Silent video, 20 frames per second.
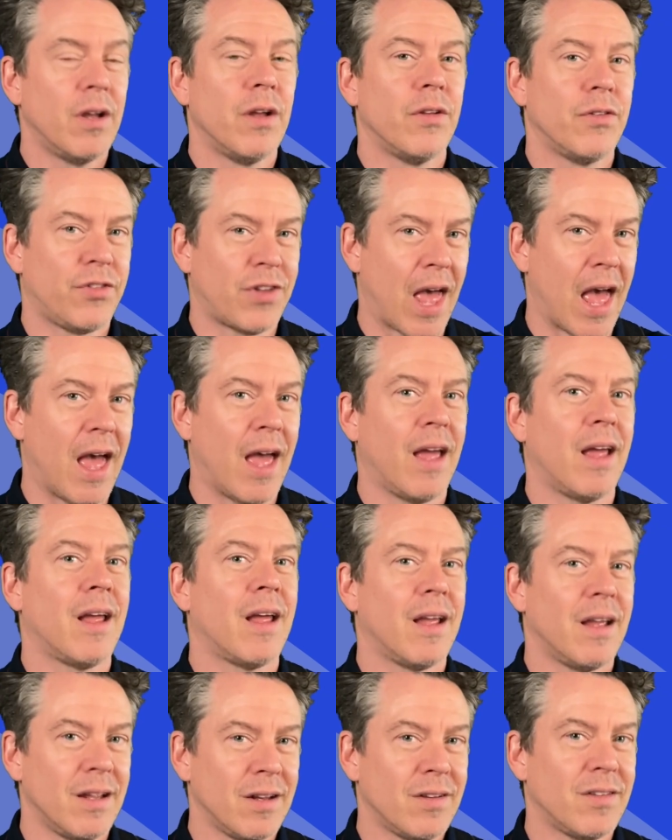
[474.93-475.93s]

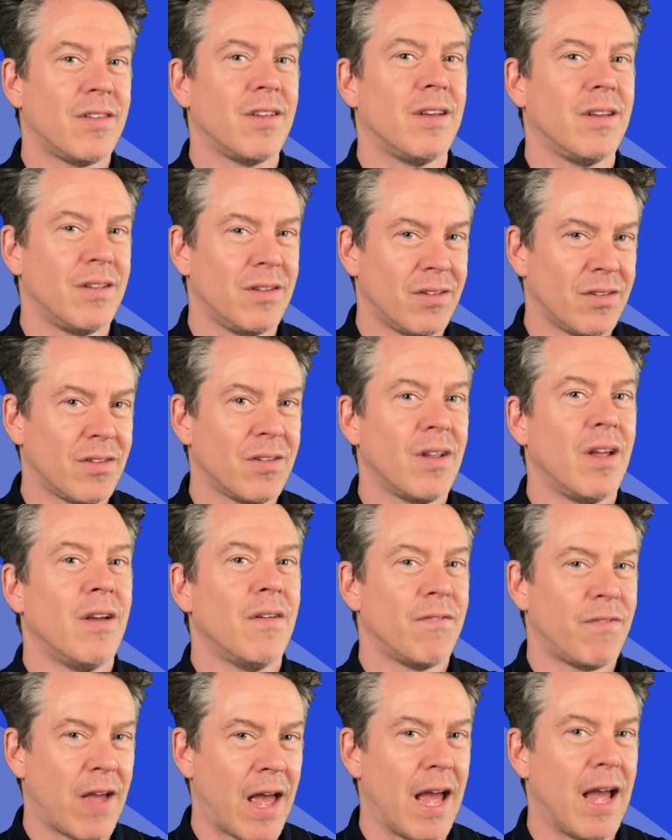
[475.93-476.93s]

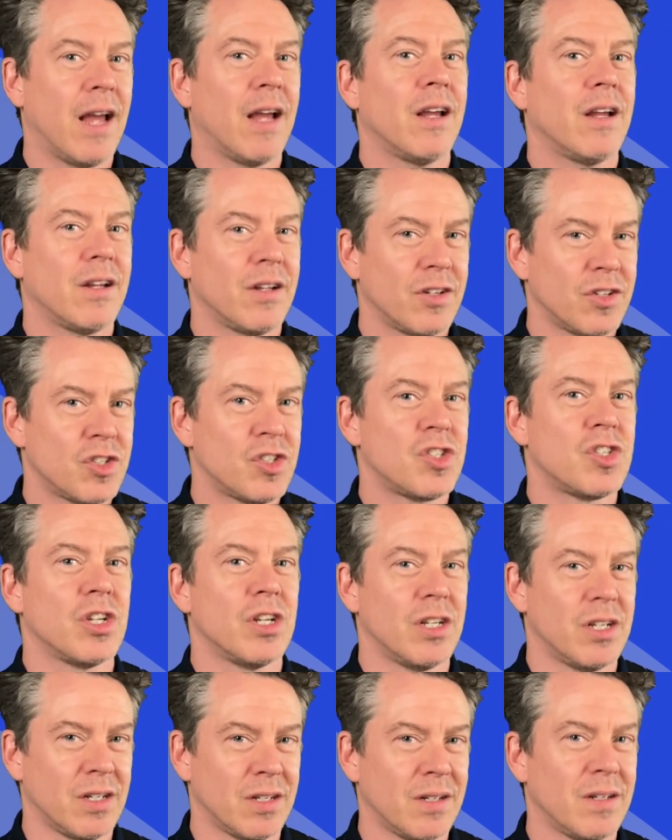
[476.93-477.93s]

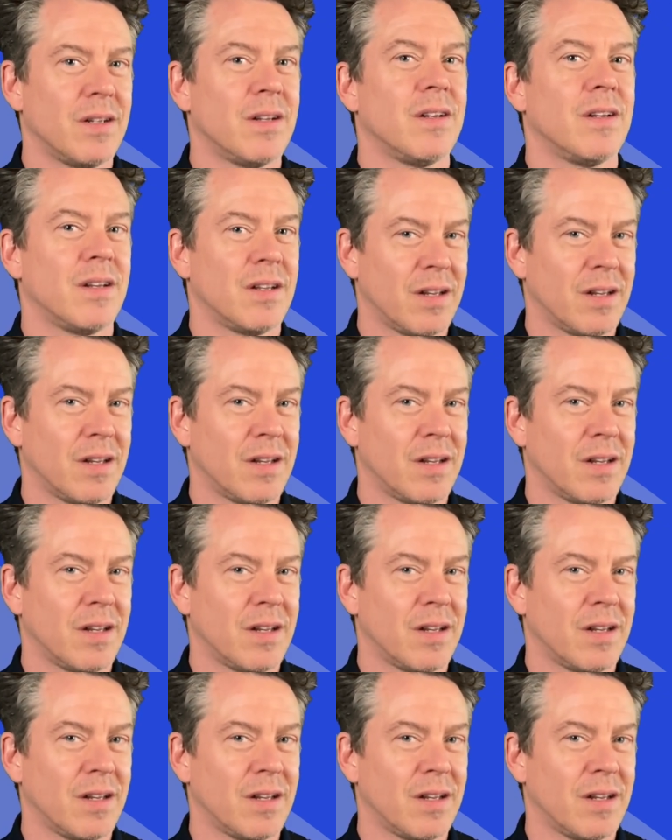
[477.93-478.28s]
satisfaction.